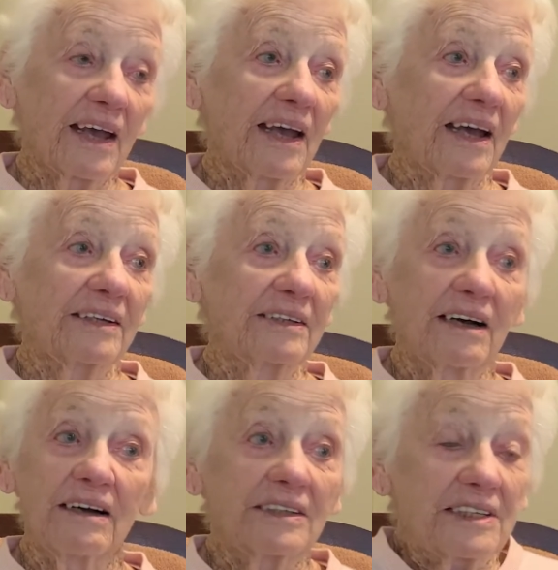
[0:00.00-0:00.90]
And
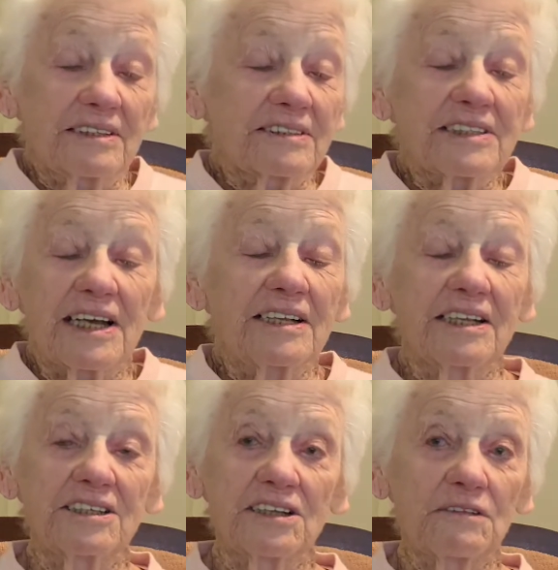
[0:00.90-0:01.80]
I didn't say
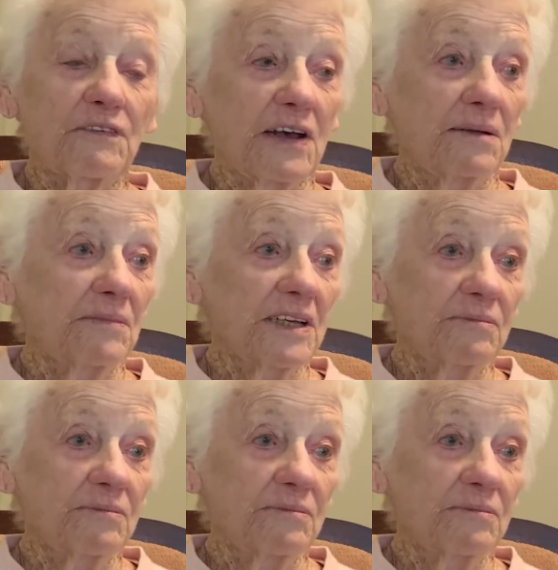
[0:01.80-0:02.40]
anything to the family.